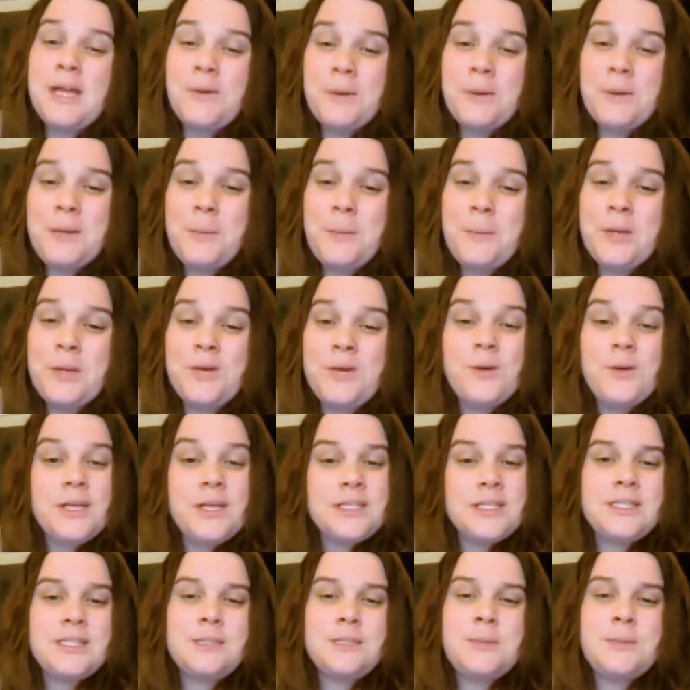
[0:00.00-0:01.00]
want people to know,
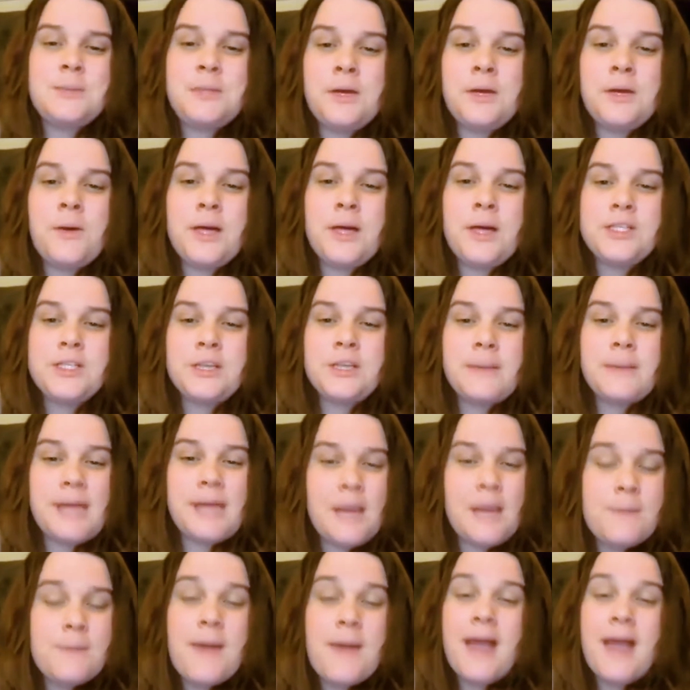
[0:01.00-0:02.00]
because this has been a big question, am I
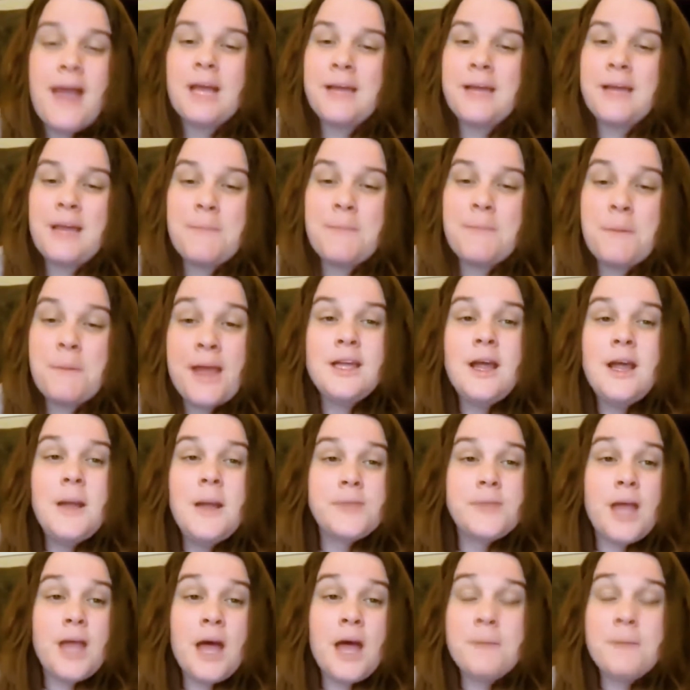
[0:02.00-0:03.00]
coming back? Am I coming back?
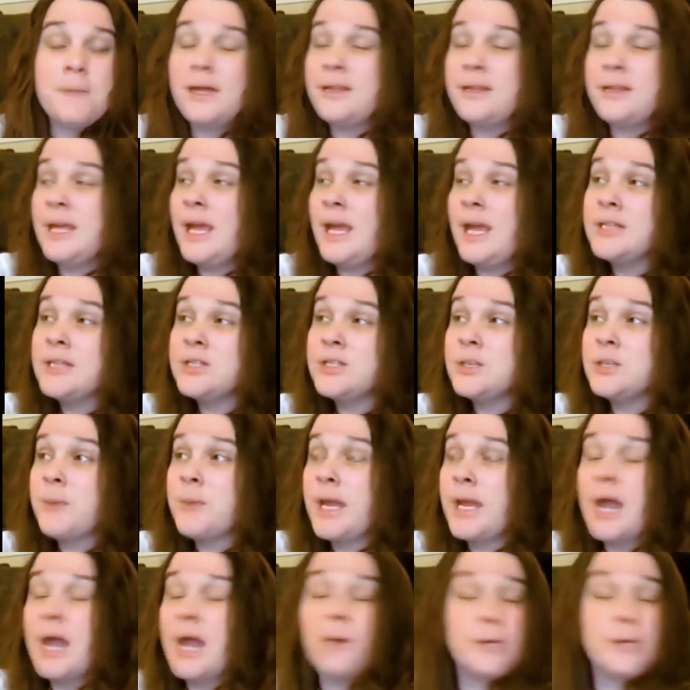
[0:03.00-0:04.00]
Um, the answer
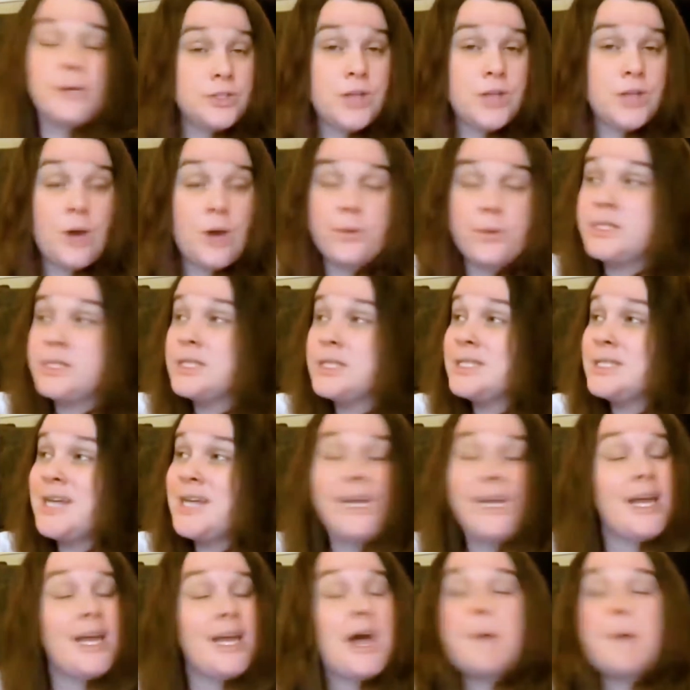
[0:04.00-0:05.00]
right now is no, this is
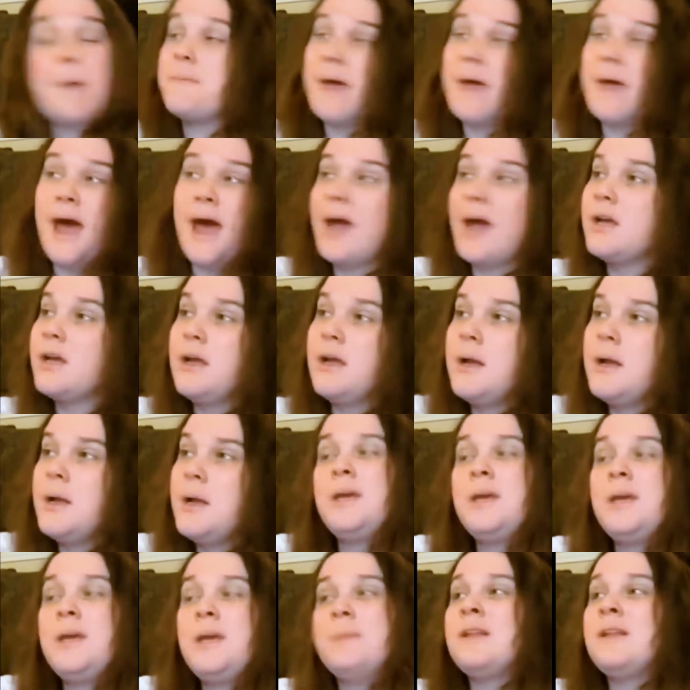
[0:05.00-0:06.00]
not a comeback.
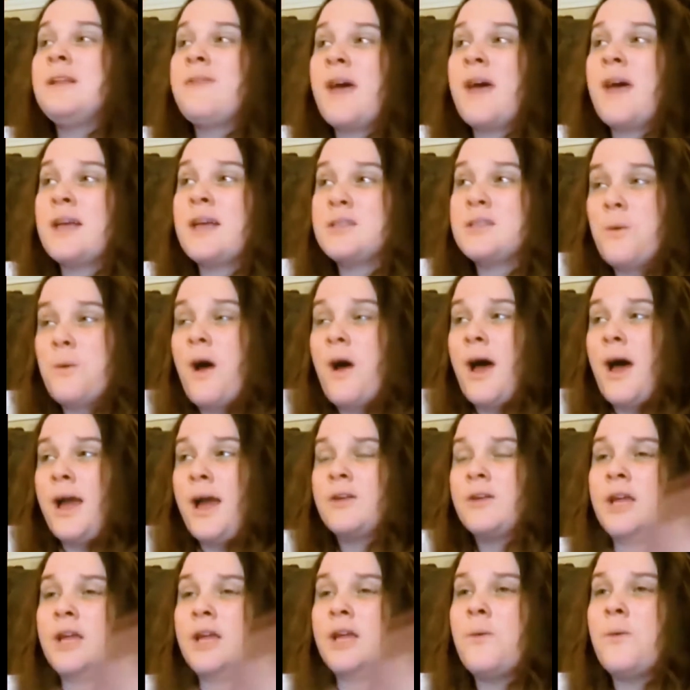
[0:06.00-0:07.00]
People have asked why.
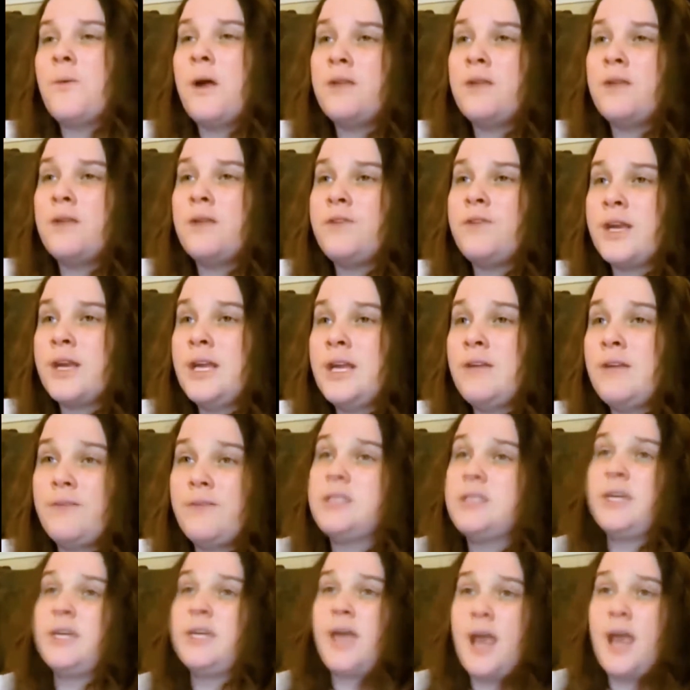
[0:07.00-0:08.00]
They're like, well, if you're getting
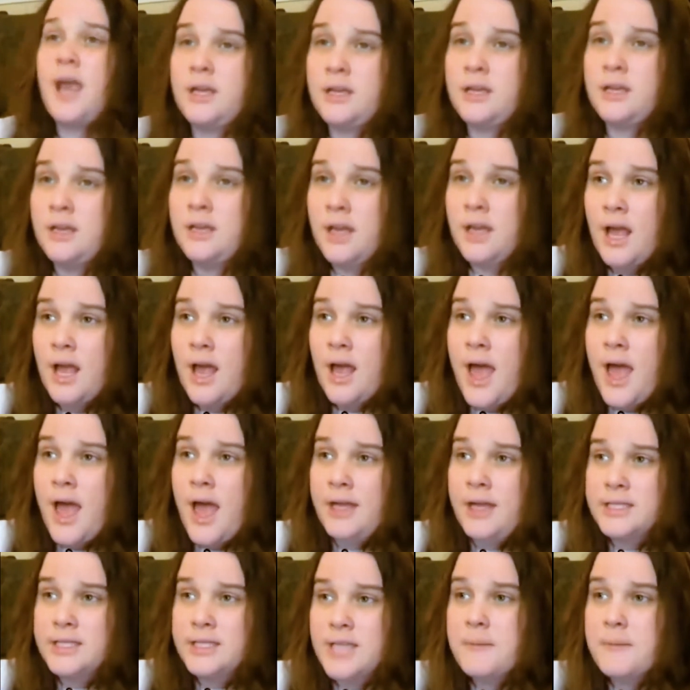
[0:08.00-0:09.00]
vindicated
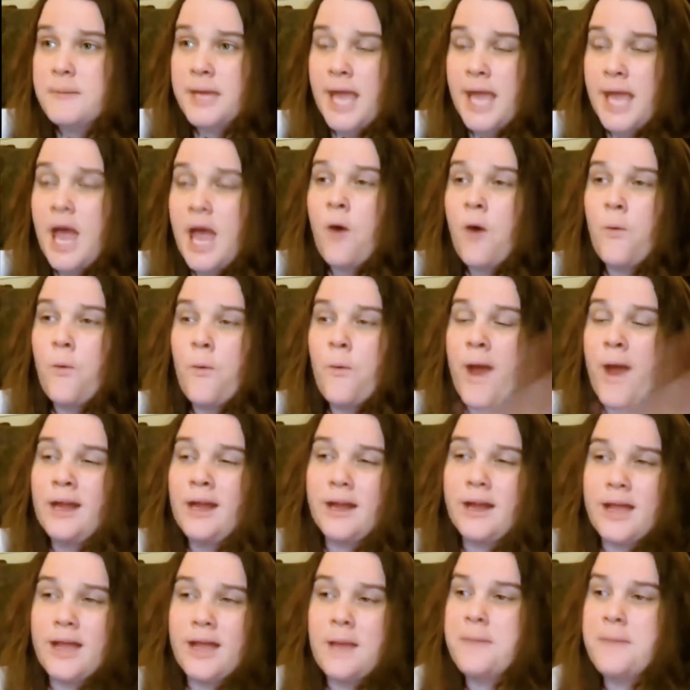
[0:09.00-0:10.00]
and it's coming out, why
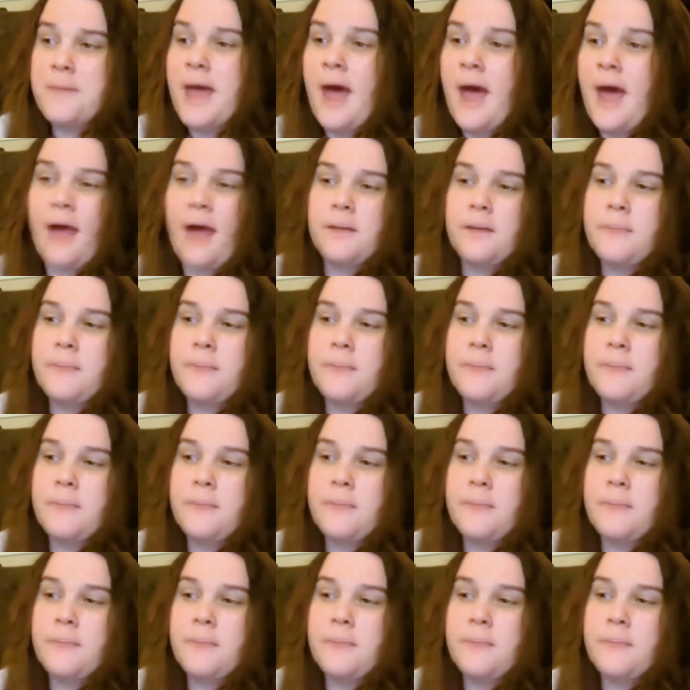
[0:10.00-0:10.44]
not come back?